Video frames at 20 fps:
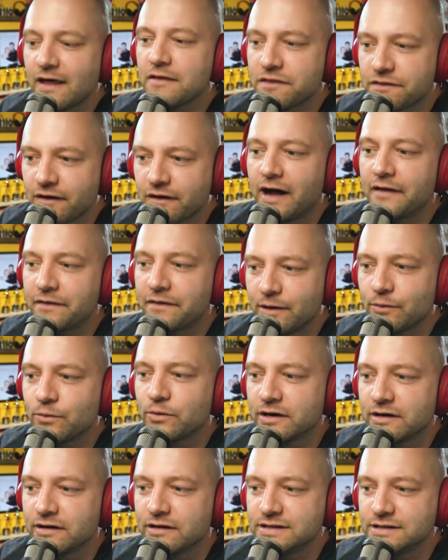thought they were
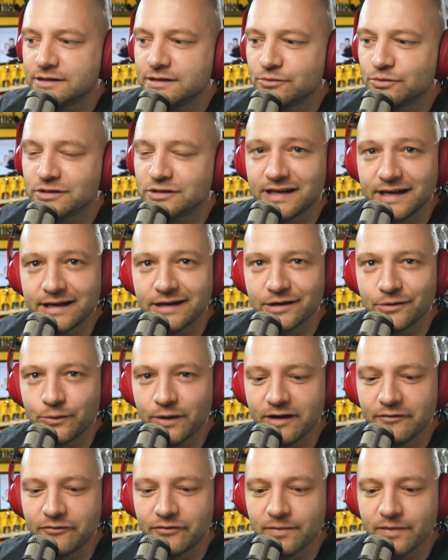going to do were taken
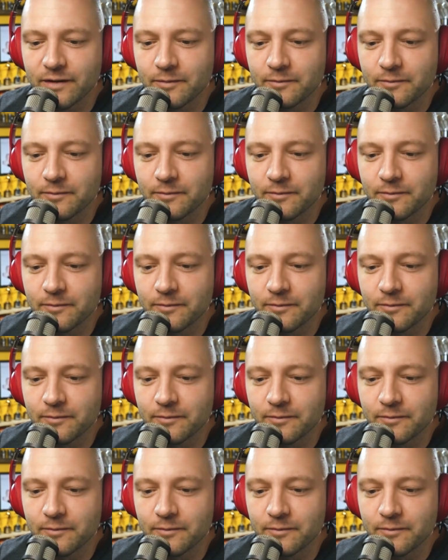away from them.